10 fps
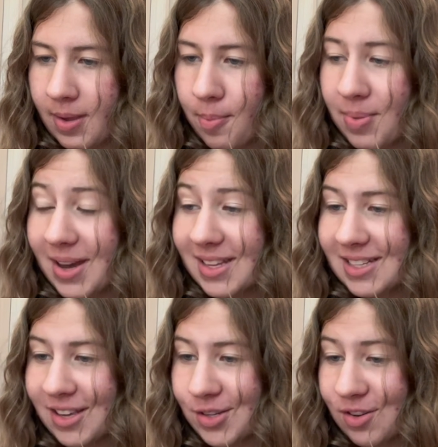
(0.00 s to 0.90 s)
Pick a
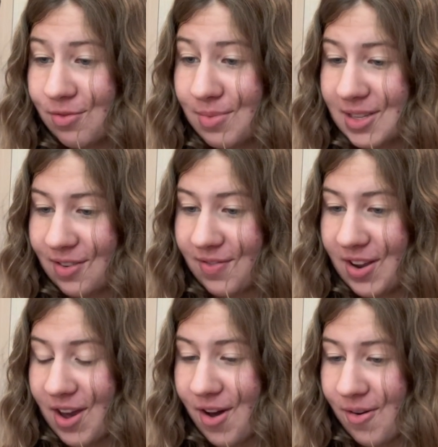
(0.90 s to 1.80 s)
Taylor Swift music
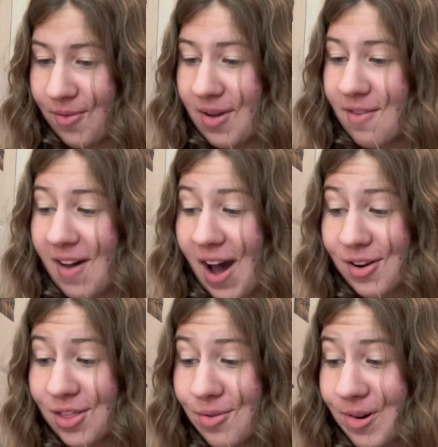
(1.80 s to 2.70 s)
video. We have Out
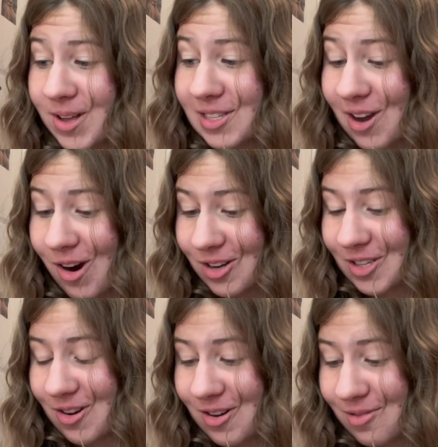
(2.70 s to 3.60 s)
of the Woods, Our
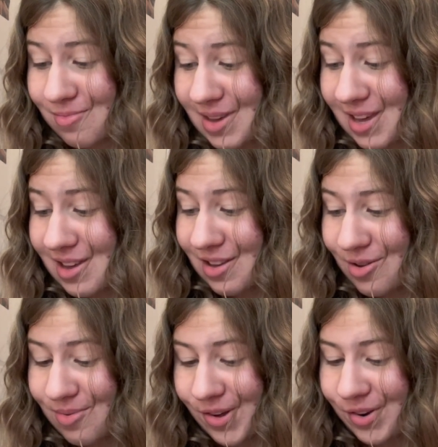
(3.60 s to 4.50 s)
Song, Me, You
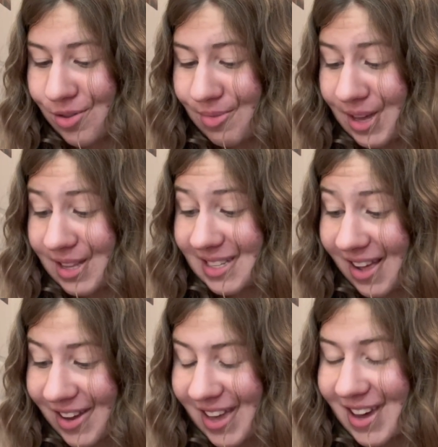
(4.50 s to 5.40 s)
Belong With Me,
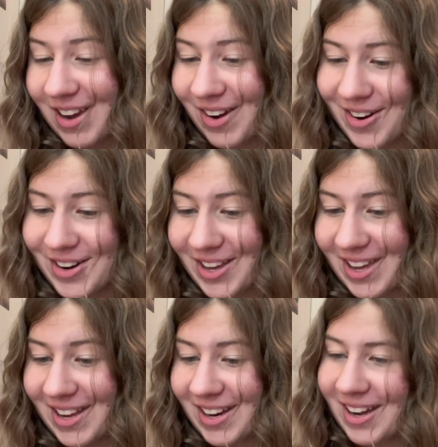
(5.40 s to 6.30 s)
Delicate, and
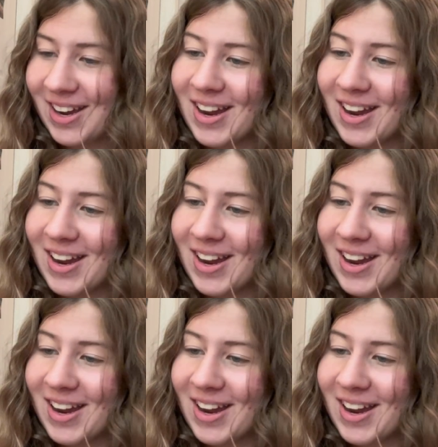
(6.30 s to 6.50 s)
Cardigan.